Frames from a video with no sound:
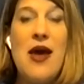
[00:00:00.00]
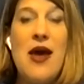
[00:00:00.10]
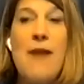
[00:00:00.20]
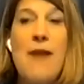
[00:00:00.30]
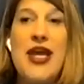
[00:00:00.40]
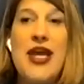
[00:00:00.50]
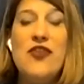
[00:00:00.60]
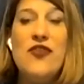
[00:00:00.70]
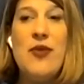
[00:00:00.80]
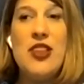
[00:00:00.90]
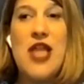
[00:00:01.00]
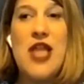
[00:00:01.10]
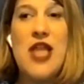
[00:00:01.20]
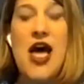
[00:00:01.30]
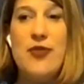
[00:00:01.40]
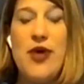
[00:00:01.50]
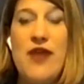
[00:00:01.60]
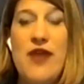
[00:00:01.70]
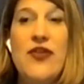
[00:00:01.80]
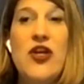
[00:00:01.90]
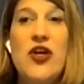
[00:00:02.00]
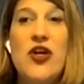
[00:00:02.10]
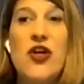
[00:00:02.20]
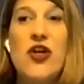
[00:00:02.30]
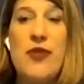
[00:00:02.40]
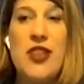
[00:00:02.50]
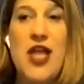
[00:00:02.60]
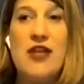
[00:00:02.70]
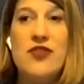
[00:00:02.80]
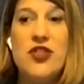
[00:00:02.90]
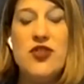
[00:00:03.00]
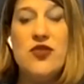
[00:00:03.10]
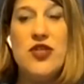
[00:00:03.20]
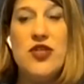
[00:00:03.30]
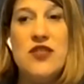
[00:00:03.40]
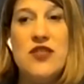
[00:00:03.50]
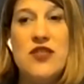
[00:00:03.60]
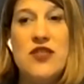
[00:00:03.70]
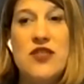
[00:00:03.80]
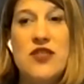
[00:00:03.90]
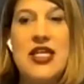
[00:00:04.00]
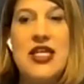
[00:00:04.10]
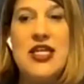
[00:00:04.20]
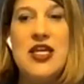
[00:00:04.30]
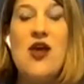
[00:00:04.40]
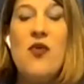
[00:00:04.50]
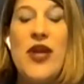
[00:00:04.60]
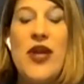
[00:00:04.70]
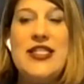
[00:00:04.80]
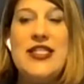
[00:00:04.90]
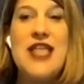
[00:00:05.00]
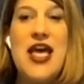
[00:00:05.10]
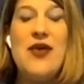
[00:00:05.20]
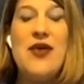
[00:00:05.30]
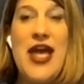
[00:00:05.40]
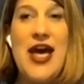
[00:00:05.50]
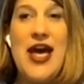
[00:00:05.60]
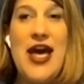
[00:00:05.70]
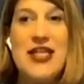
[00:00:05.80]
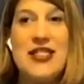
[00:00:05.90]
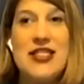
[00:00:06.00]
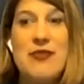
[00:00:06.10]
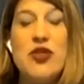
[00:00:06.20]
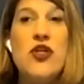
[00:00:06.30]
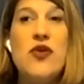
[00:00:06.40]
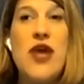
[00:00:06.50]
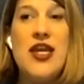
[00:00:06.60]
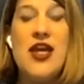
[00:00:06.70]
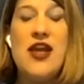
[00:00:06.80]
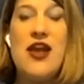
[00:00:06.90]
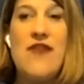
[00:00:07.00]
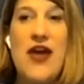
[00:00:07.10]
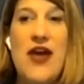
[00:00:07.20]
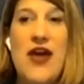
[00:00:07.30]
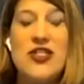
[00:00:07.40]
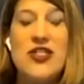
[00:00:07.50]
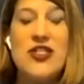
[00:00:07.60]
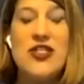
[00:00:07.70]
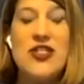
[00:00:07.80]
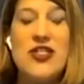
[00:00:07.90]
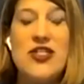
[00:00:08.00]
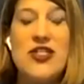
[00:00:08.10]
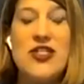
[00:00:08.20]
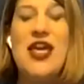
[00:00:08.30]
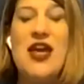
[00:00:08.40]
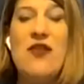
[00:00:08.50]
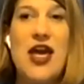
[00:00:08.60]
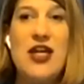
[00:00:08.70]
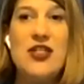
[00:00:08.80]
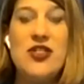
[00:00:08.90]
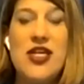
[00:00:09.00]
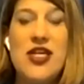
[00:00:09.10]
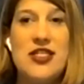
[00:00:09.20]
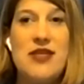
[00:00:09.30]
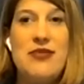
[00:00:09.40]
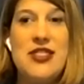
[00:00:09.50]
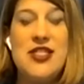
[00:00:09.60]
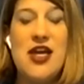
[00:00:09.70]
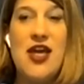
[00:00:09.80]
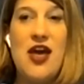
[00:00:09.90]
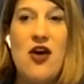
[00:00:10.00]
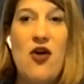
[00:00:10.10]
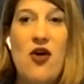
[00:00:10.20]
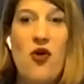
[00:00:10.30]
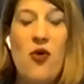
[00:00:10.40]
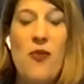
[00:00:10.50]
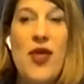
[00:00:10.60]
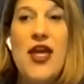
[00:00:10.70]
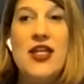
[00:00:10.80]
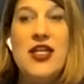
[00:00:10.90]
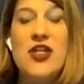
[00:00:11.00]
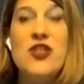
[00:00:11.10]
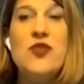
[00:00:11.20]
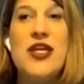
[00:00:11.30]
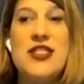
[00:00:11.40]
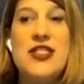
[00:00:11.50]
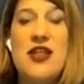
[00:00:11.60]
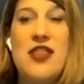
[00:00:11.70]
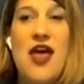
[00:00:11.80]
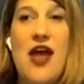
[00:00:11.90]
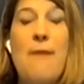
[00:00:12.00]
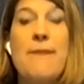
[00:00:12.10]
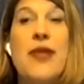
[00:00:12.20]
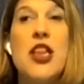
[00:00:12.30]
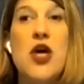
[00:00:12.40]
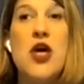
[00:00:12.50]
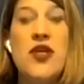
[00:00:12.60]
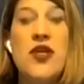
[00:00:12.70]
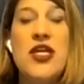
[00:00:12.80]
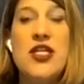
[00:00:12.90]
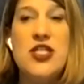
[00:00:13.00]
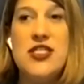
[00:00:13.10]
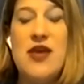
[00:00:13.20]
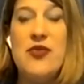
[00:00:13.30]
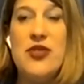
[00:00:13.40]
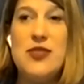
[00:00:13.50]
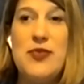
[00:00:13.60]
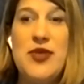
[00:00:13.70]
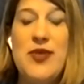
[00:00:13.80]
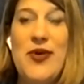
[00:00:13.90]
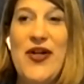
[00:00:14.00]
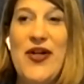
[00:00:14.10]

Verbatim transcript: But I hear from a lot of people, I've heard from a lot of students recently when I say, when I ask them, so are you getting enough exercise? They say, well, I can't really exercise because I'm stuck at home. And here's what I say to that bologna and cheese sandwiches, people.